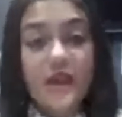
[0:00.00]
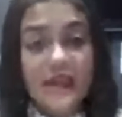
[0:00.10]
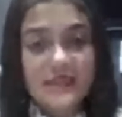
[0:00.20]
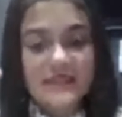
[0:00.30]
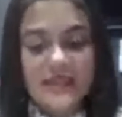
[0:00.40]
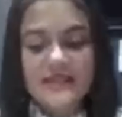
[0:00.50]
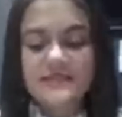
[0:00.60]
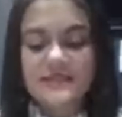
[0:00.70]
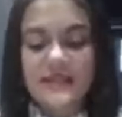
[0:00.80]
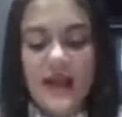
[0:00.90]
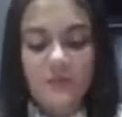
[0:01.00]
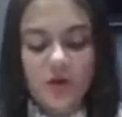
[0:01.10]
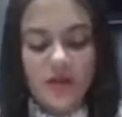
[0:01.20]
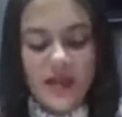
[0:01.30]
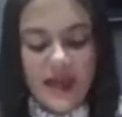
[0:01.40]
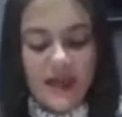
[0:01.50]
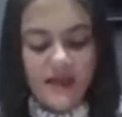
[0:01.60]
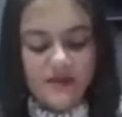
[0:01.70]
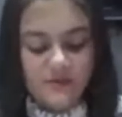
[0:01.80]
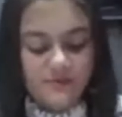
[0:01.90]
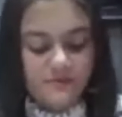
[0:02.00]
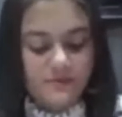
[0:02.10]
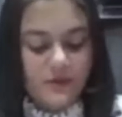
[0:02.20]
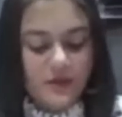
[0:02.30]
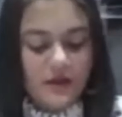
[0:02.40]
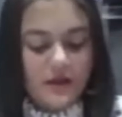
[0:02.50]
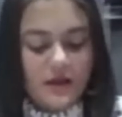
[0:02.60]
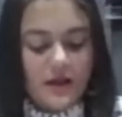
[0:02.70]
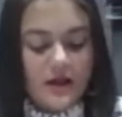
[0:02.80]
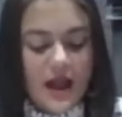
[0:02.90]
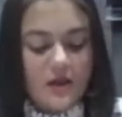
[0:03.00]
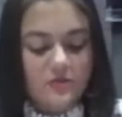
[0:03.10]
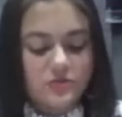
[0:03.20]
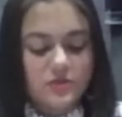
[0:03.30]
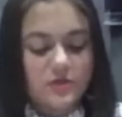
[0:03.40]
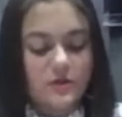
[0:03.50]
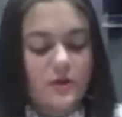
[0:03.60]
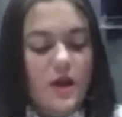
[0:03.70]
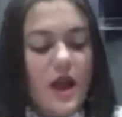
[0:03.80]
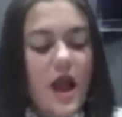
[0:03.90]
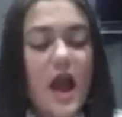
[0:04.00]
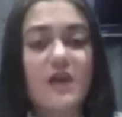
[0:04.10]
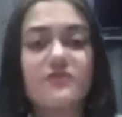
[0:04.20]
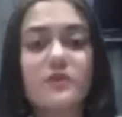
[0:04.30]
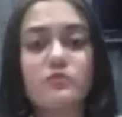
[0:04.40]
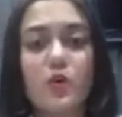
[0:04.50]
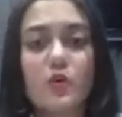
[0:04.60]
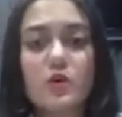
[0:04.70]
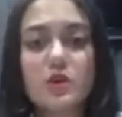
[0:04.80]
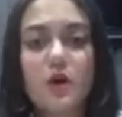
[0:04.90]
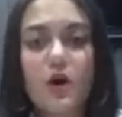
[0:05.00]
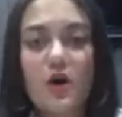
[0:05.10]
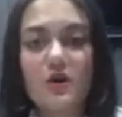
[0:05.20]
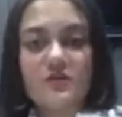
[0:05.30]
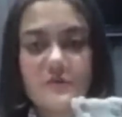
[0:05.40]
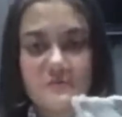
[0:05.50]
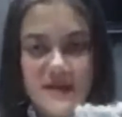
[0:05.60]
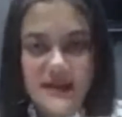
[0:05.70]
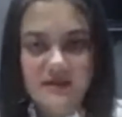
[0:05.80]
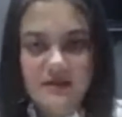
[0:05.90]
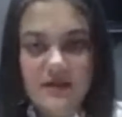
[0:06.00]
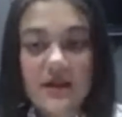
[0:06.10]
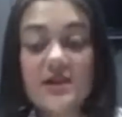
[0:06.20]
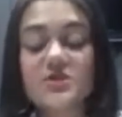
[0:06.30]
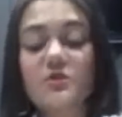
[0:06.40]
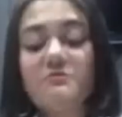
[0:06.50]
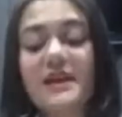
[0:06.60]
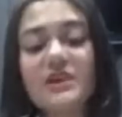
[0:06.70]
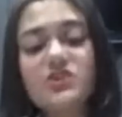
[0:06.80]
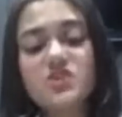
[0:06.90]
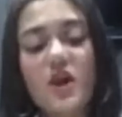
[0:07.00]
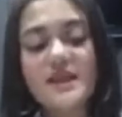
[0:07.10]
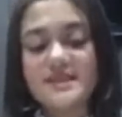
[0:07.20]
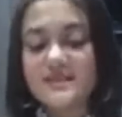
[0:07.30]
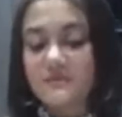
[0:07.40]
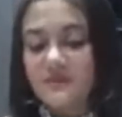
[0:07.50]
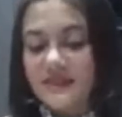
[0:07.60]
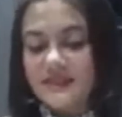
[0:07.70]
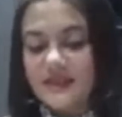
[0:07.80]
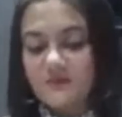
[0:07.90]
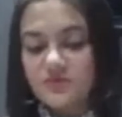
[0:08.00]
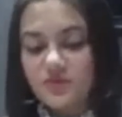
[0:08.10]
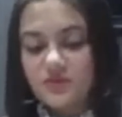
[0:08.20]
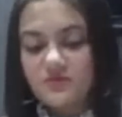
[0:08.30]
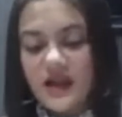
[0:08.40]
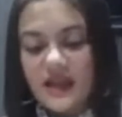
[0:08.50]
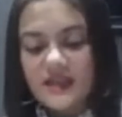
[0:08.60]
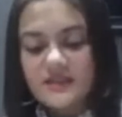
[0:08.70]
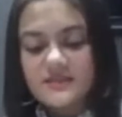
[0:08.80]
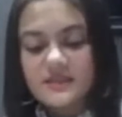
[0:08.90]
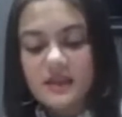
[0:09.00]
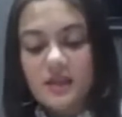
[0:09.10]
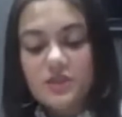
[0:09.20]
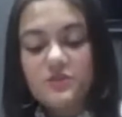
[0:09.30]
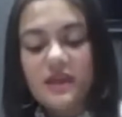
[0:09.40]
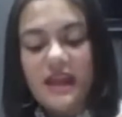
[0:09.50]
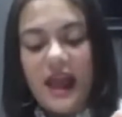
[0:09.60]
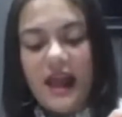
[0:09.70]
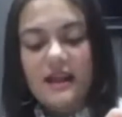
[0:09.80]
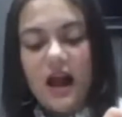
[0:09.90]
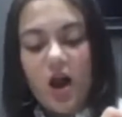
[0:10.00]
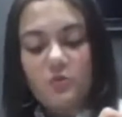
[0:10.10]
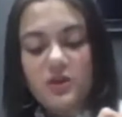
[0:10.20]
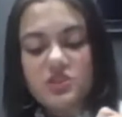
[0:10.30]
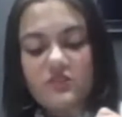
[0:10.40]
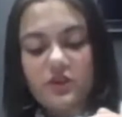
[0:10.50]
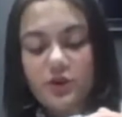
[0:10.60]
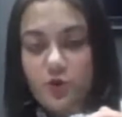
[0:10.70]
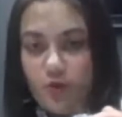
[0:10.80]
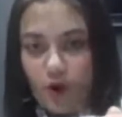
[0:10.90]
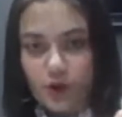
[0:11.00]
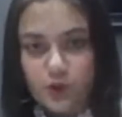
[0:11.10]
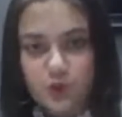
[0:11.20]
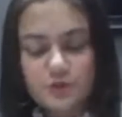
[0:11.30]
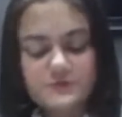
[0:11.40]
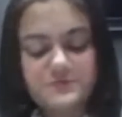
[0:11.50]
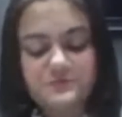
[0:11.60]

In this, I'm gonna add around half a bowl of milk. So milk choice is completely up to you guys. You can add how much ever you want to.